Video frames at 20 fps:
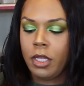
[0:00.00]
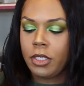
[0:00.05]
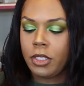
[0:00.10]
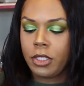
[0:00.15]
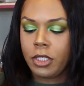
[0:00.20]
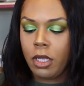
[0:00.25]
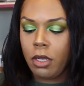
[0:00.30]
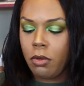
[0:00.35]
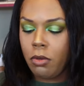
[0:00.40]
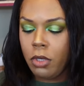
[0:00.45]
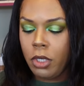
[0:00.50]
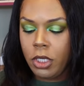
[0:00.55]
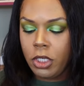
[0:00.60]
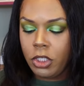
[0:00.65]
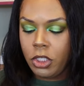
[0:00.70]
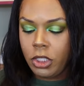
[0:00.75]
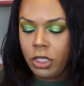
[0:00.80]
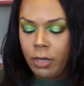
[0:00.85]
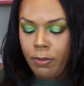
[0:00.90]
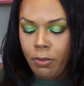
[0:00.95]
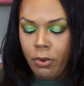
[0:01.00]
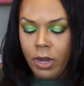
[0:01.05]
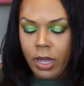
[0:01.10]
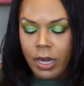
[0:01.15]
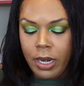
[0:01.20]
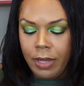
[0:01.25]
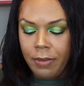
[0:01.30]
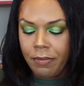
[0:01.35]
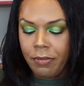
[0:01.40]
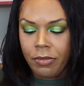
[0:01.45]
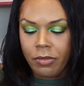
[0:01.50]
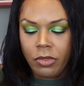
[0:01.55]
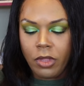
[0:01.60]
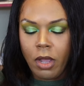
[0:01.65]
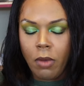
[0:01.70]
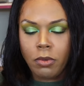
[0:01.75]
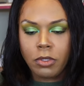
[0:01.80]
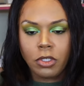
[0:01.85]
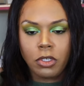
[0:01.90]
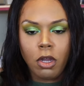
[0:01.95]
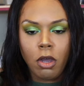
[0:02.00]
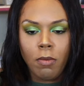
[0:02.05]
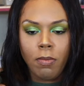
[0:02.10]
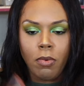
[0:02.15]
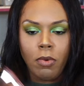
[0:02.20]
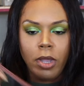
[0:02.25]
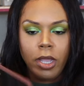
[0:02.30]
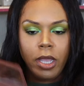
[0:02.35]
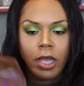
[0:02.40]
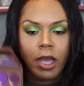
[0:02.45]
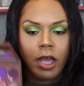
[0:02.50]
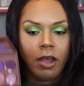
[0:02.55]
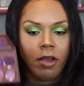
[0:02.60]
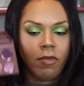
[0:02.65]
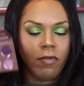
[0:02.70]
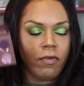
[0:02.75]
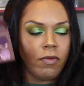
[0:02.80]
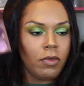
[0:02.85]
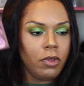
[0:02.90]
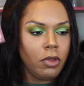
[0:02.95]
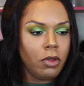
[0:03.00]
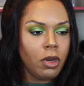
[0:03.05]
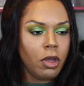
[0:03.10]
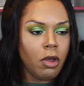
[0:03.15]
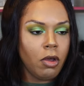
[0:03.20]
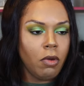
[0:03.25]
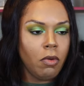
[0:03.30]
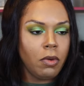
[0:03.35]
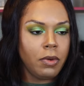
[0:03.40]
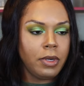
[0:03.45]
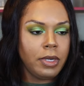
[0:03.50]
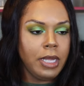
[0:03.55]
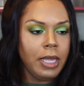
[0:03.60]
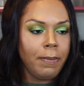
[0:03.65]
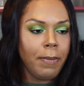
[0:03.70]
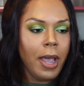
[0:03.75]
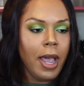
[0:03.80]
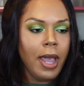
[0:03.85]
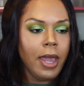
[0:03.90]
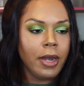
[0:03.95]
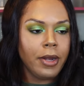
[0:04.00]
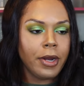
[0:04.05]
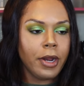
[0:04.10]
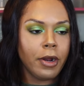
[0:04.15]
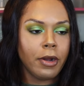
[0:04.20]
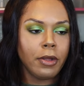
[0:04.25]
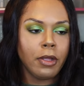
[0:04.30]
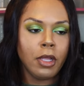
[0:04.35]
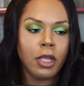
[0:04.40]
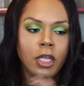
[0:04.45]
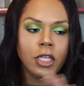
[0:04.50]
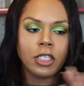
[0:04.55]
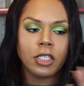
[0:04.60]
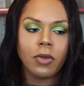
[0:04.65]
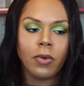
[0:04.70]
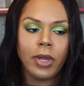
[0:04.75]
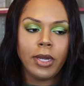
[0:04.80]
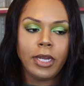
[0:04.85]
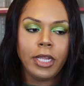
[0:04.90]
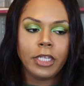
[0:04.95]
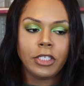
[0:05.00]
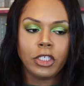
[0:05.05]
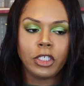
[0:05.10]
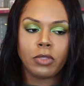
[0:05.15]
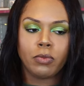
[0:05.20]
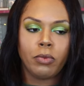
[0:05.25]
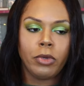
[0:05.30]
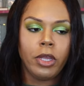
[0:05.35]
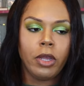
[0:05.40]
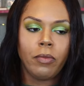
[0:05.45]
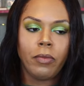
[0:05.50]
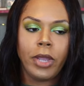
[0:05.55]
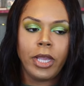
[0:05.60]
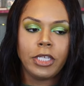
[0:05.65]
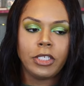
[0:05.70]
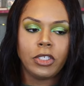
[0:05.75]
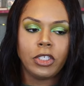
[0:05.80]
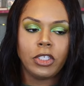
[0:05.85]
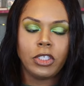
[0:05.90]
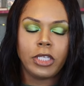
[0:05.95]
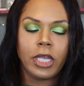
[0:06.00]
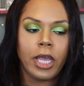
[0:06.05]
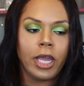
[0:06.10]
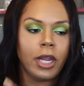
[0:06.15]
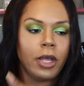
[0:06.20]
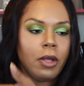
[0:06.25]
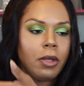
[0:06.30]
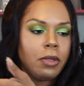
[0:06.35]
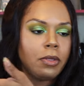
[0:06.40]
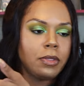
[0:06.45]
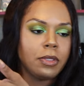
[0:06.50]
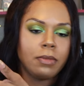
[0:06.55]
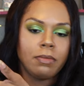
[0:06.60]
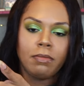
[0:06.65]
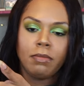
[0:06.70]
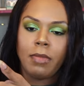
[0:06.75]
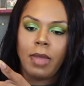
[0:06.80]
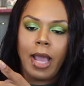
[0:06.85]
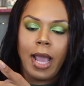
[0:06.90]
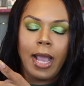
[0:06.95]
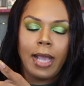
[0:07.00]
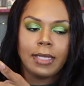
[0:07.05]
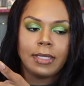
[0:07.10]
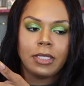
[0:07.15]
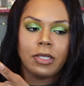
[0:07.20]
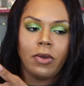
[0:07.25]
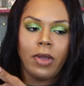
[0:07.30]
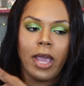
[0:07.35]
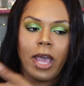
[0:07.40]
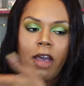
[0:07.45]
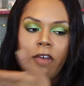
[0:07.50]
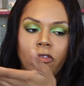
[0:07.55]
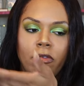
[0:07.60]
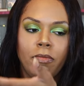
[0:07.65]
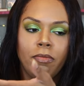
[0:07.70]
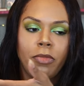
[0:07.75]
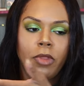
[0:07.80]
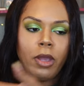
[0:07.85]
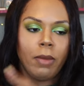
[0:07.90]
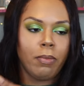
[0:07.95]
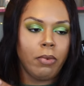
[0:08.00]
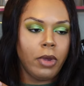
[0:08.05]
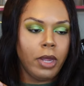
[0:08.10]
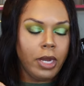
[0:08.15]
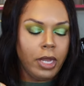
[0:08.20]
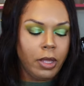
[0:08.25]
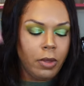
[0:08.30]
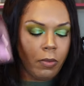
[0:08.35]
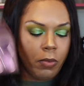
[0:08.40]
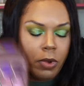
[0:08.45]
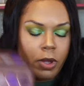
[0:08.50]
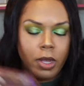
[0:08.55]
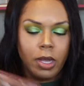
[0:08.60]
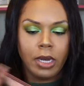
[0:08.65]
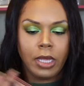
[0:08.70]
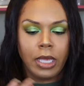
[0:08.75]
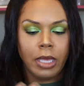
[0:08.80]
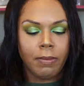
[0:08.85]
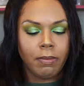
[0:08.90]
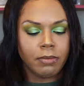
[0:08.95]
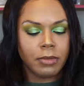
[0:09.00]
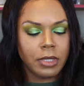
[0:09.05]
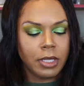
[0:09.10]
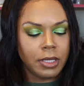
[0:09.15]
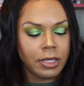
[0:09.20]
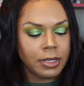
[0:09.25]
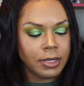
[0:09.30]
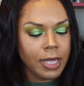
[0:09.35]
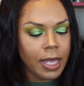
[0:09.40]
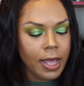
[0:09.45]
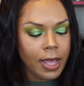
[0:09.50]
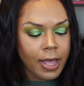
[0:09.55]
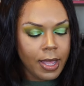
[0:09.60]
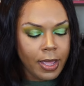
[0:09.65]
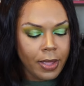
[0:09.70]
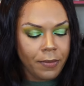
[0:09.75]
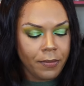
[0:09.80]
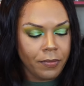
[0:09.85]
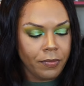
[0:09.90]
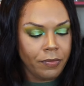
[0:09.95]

So she pretty. There was no point of, you know, depotting her. So I did just rearrange the shadows. I still have them. They're pretty. We're going to keep them to the side.